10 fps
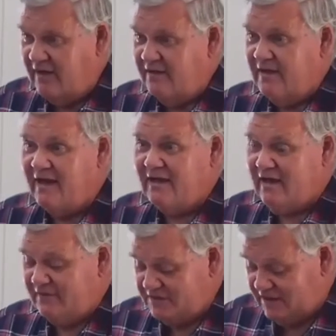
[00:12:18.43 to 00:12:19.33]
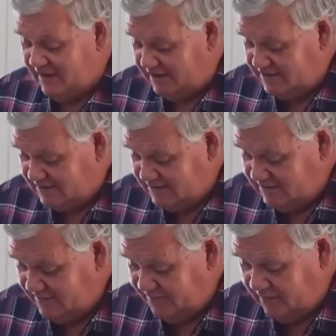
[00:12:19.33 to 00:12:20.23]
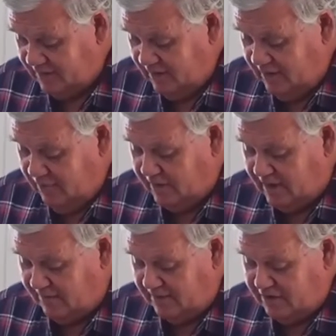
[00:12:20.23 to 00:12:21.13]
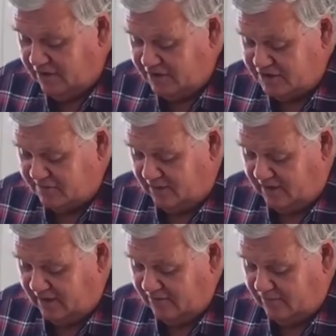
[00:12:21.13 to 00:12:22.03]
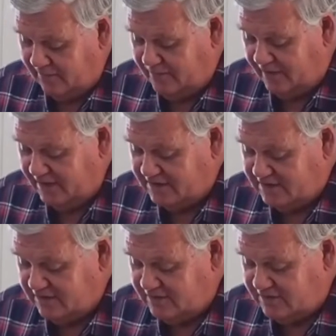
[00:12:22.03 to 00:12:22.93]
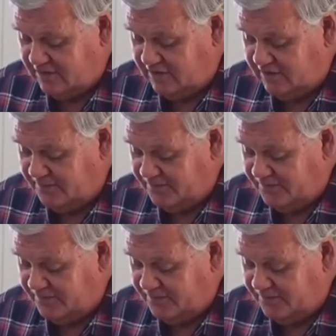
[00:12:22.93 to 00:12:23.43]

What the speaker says: That never changes. We can be nurtured by it, 1 Peter 2:2.